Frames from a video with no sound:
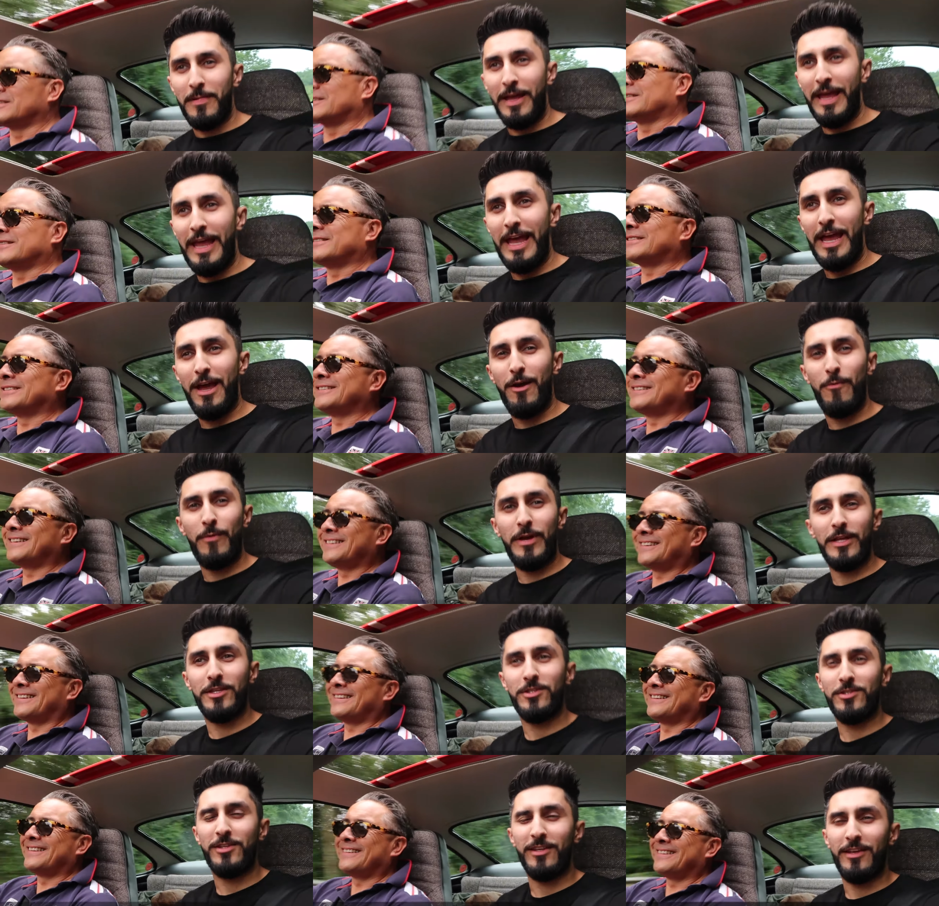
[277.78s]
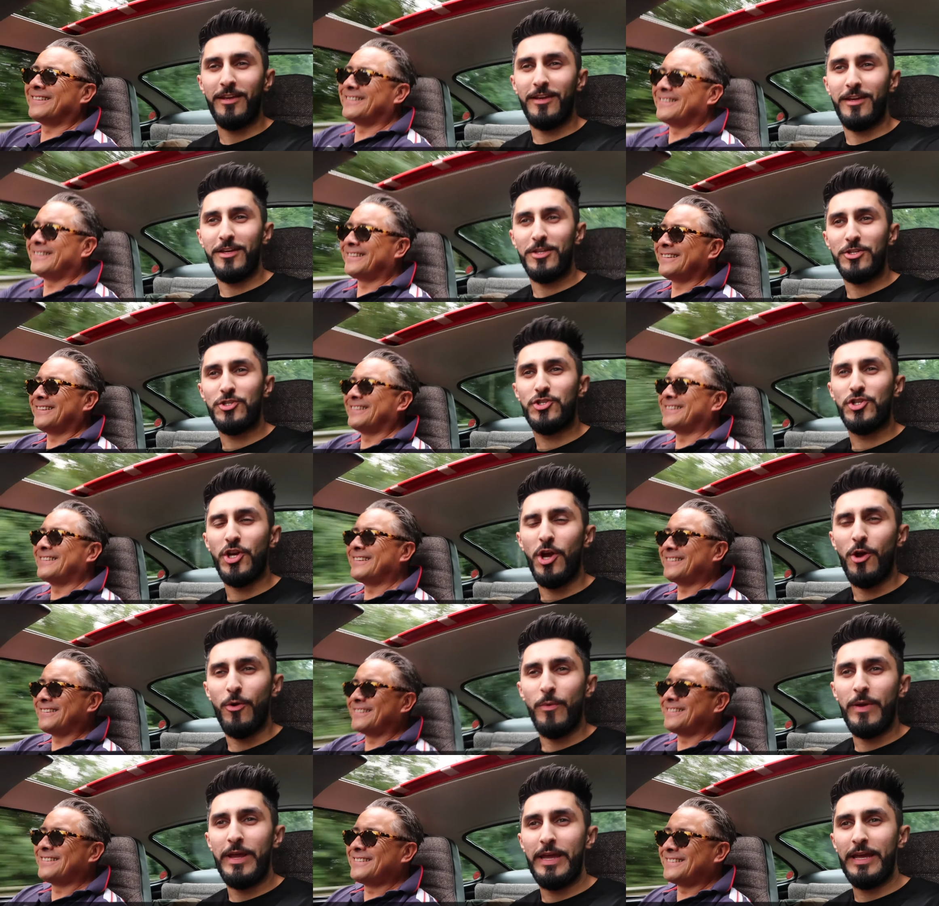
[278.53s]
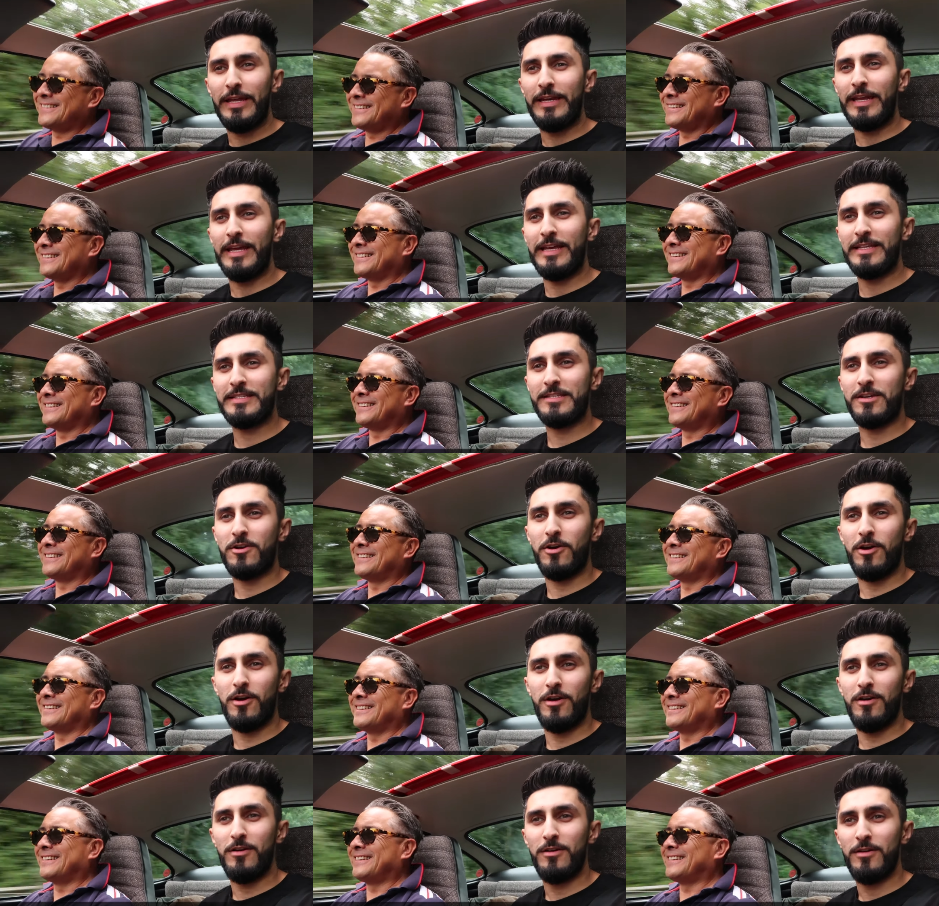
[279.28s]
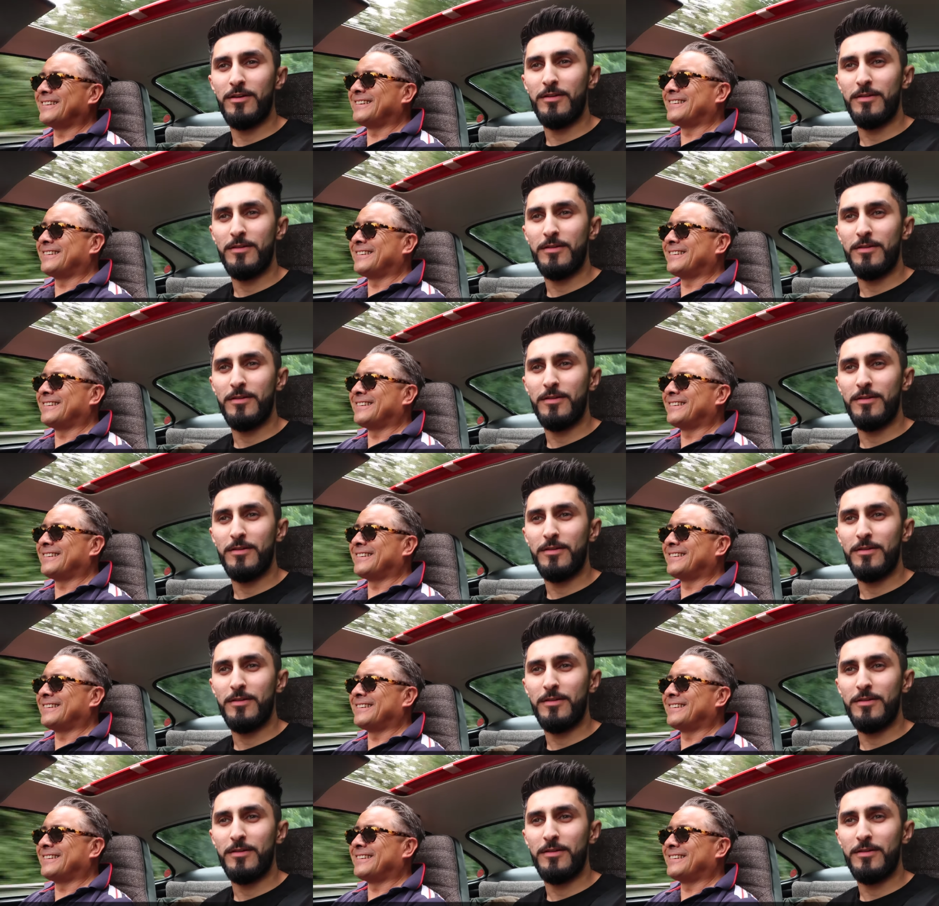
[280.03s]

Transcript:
Speaker 1: here with uh, Joey and his car.